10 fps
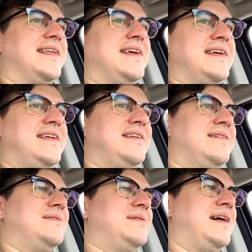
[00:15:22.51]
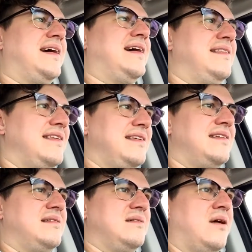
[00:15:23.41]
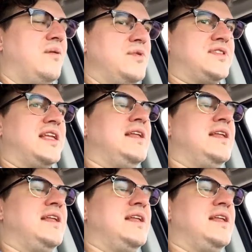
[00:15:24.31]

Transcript: Like, you know, I, I think almost